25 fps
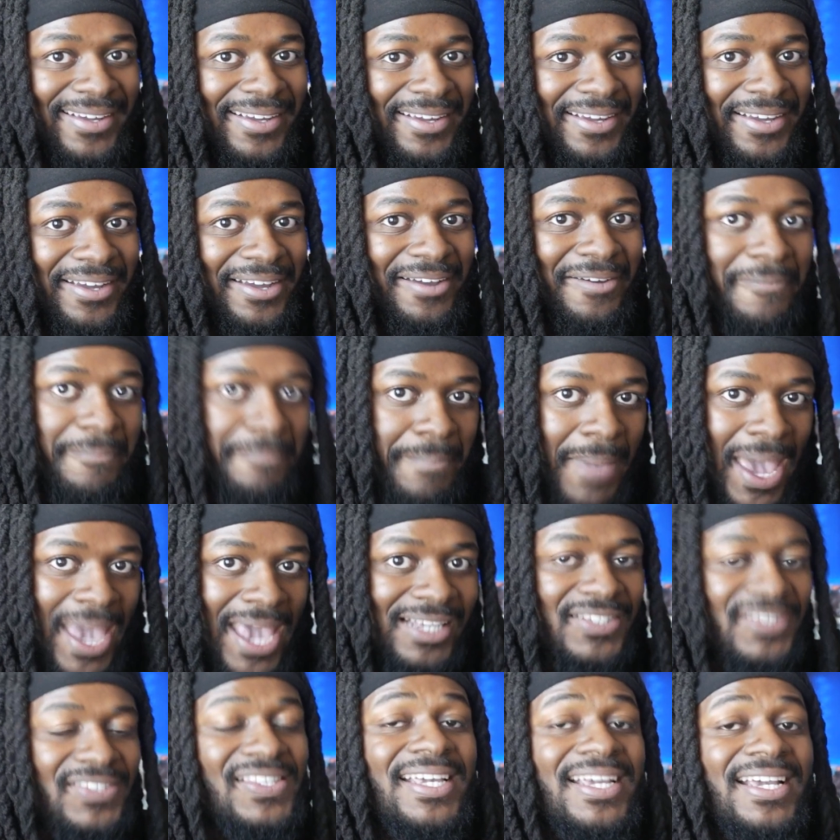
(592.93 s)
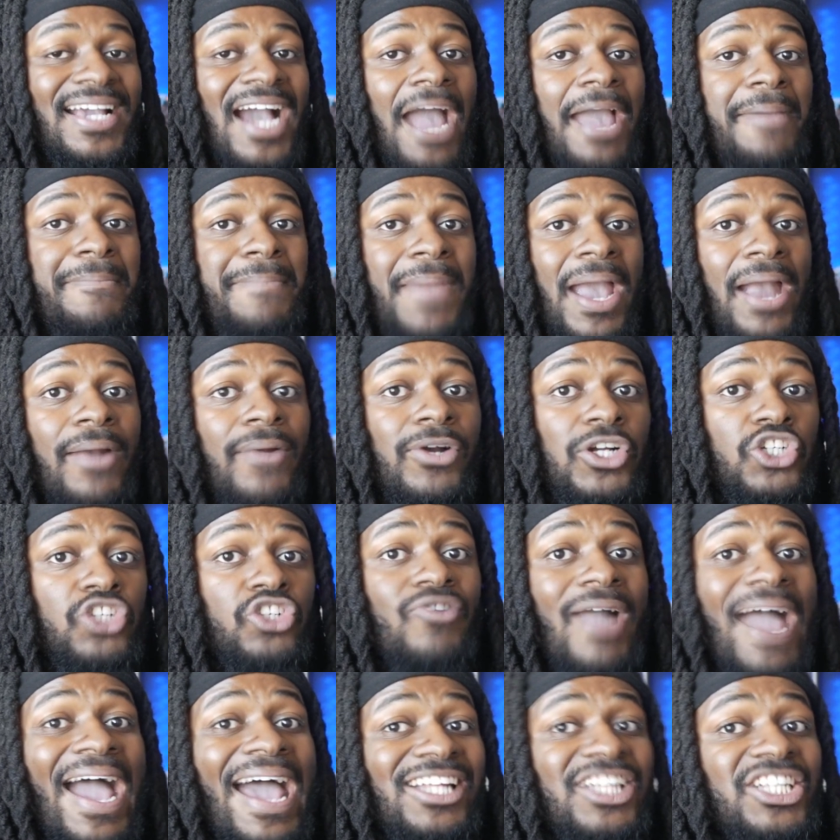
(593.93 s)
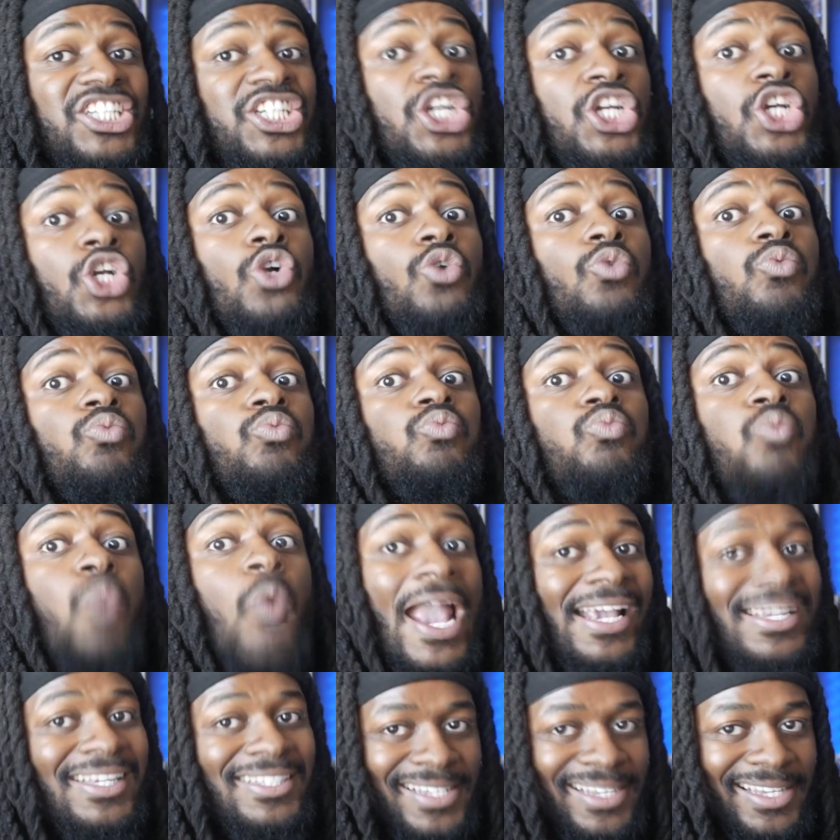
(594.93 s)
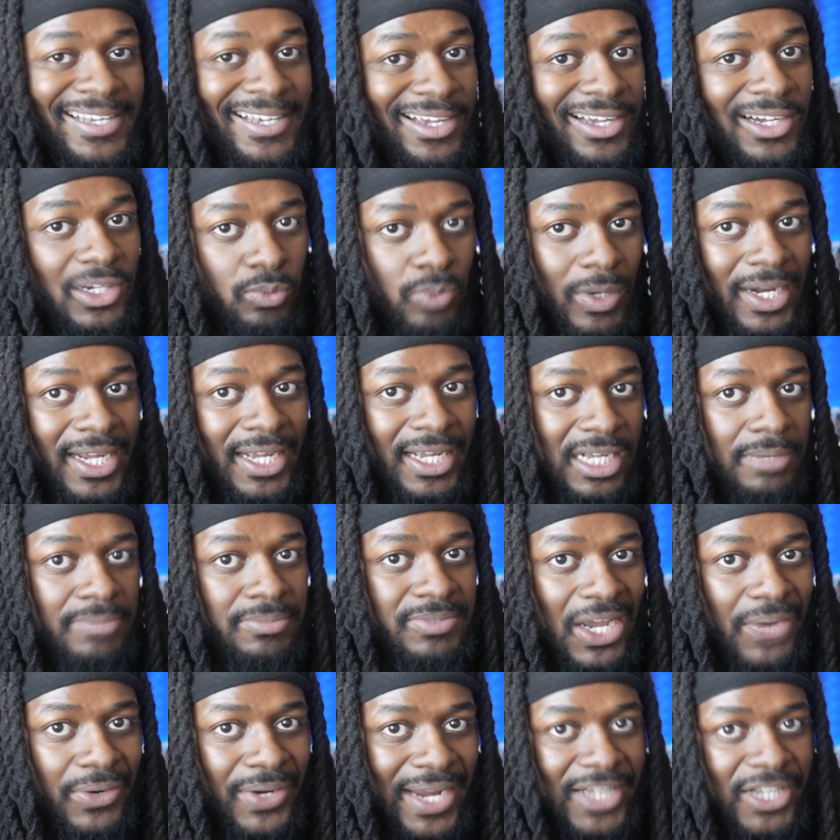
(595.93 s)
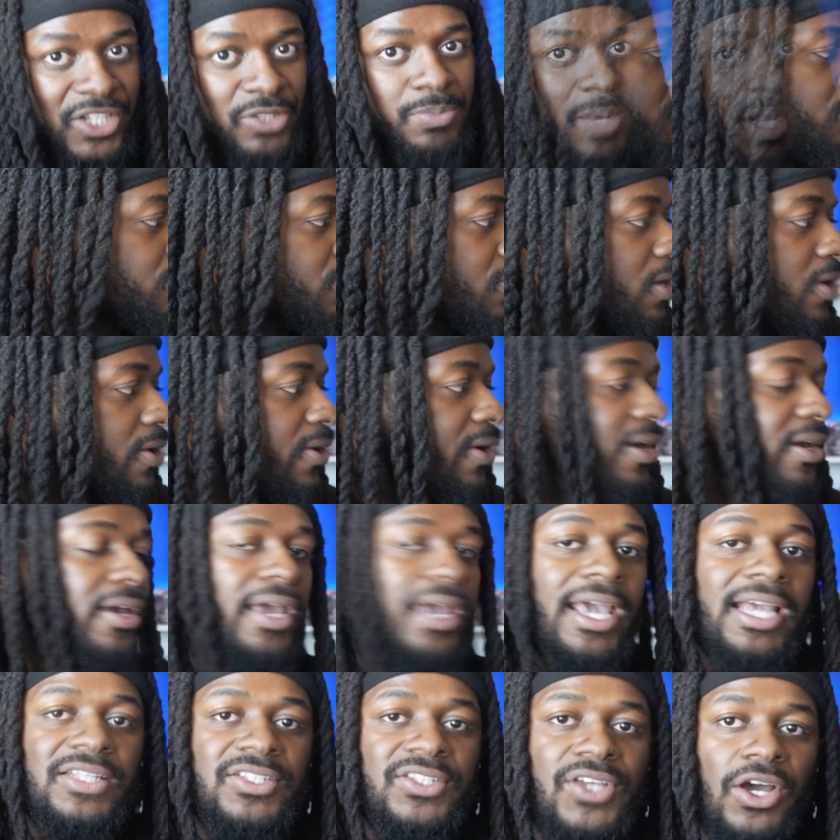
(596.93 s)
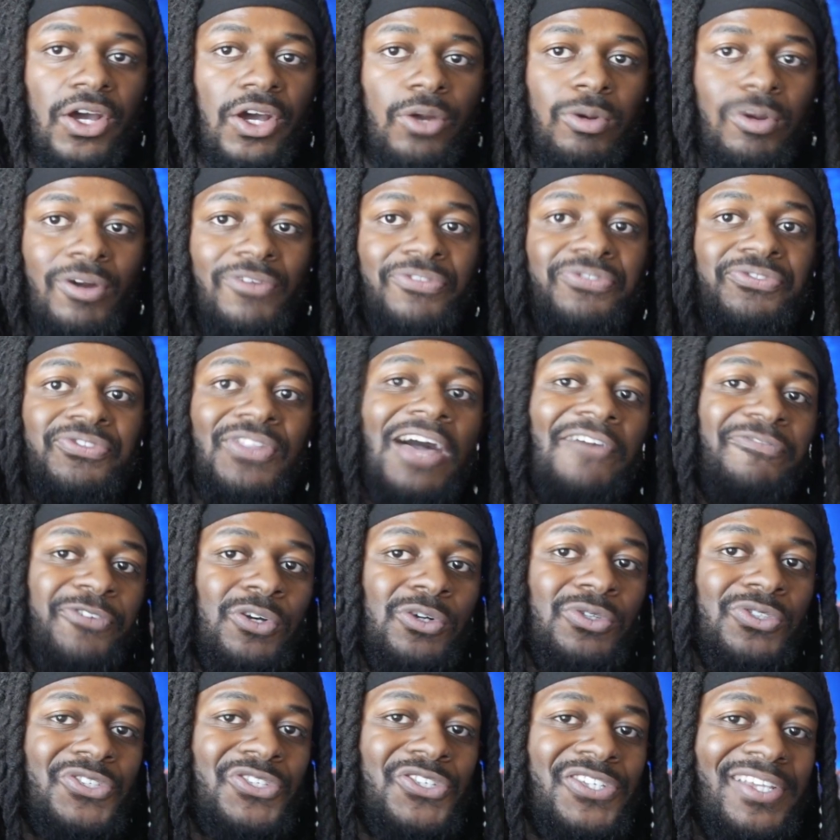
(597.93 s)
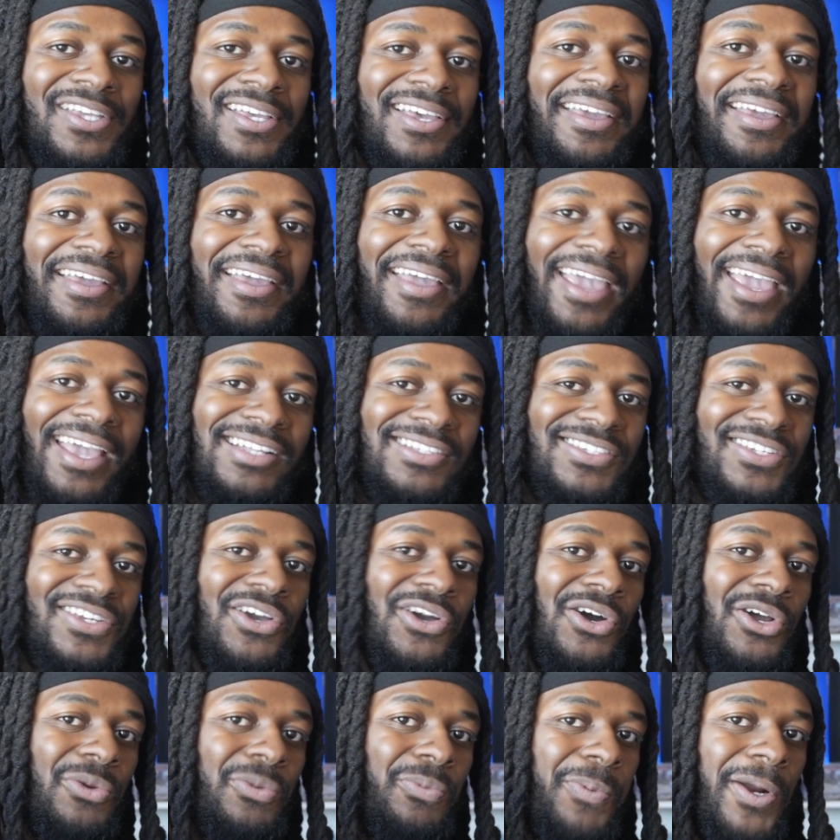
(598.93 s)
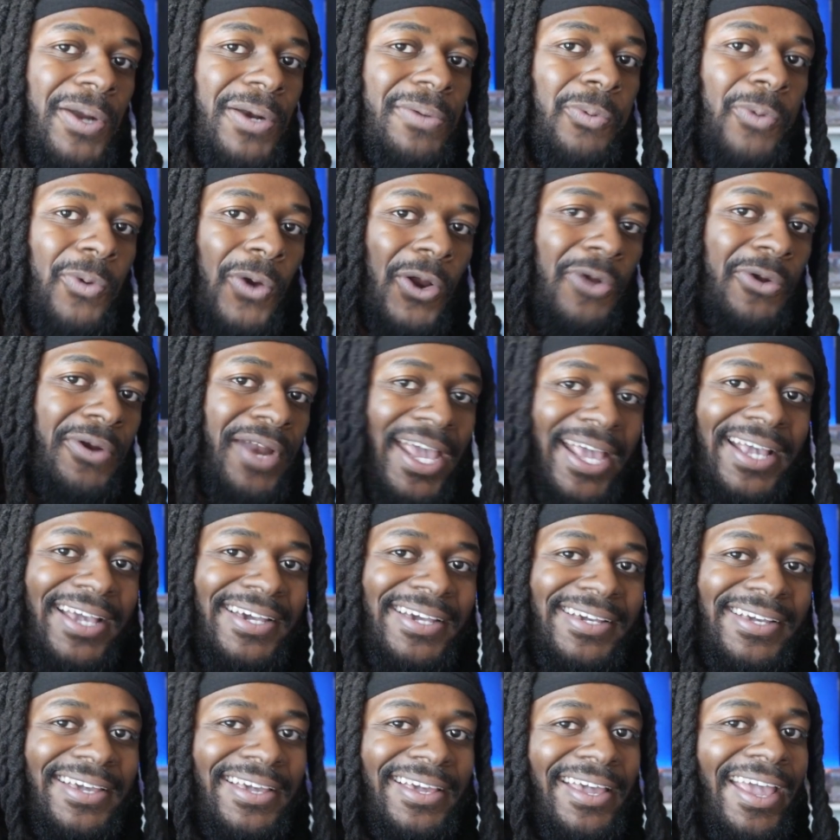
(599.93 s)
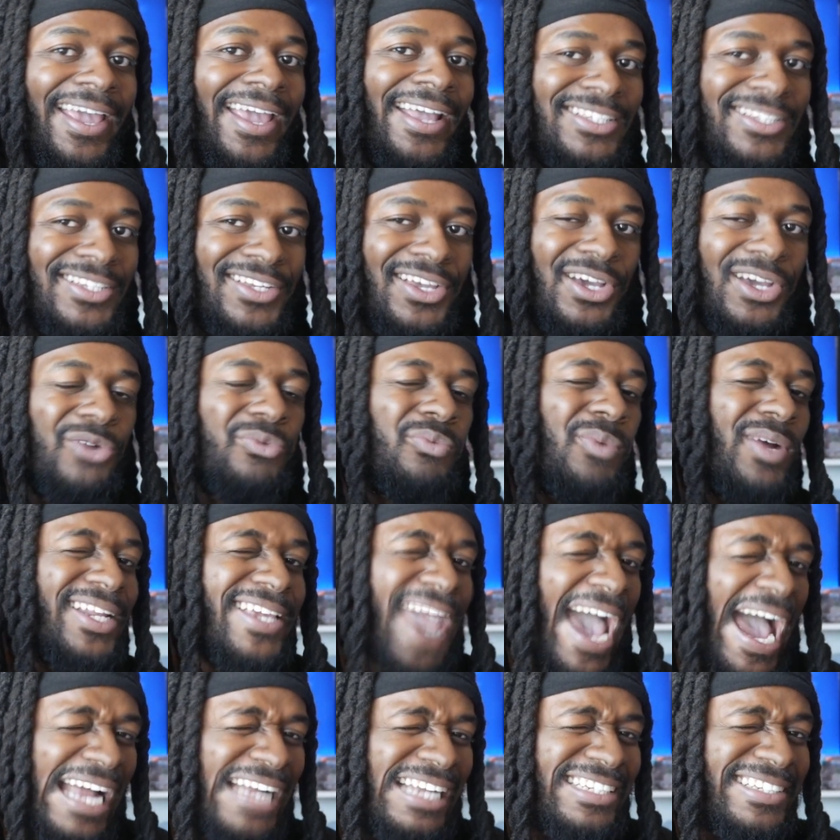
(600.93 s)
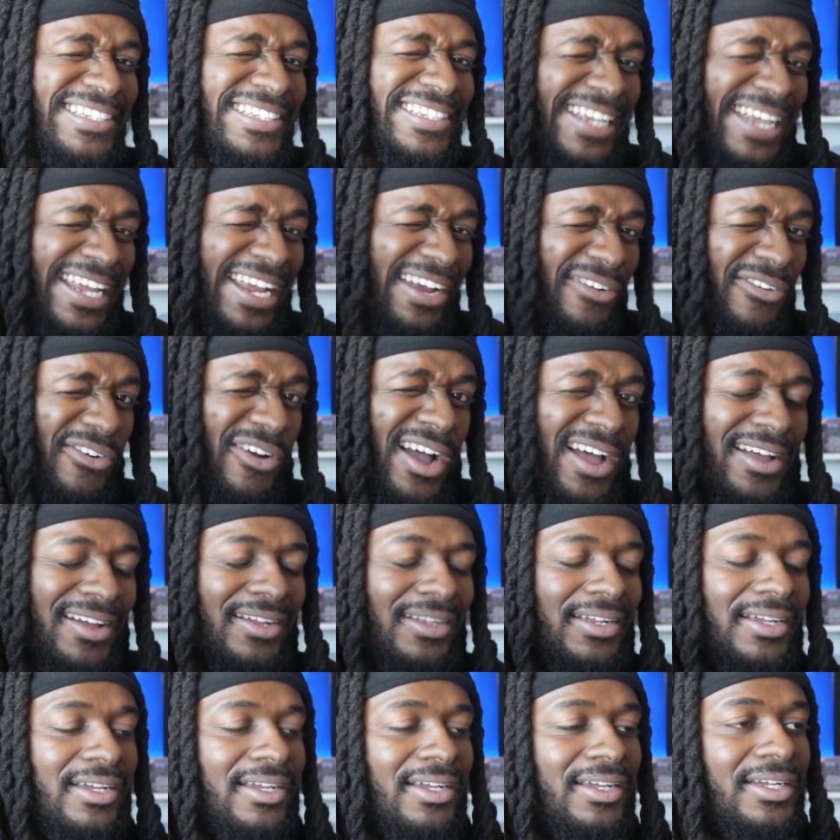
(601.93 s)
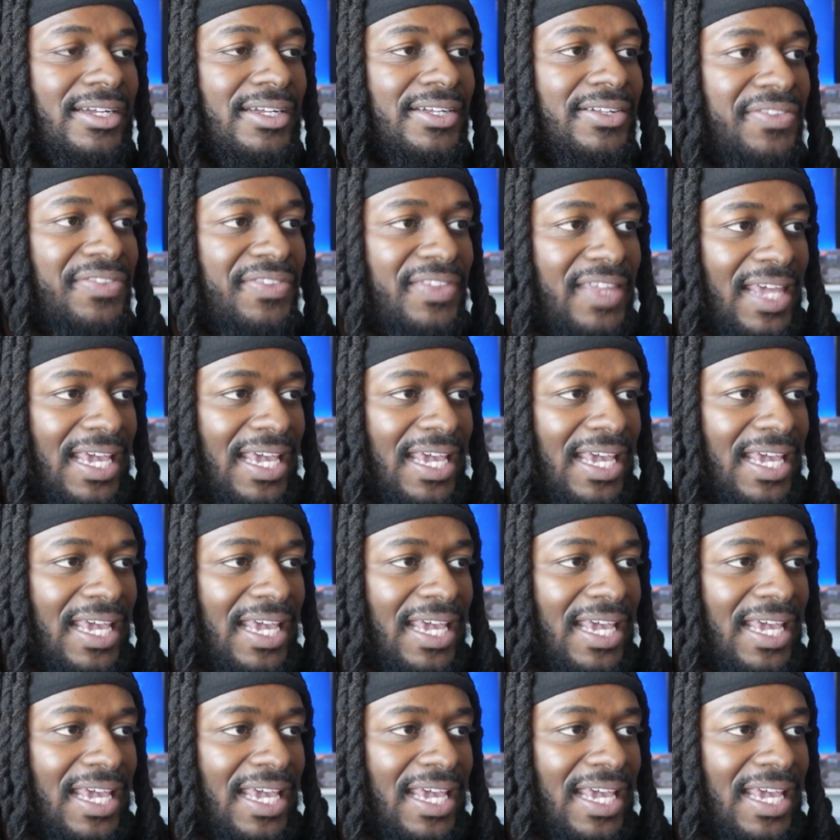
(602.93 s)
makes the Chimera strategy crazy good when it comes out next month. It's good with Fluffles, it's good with Runic, it's good with Kashtira. These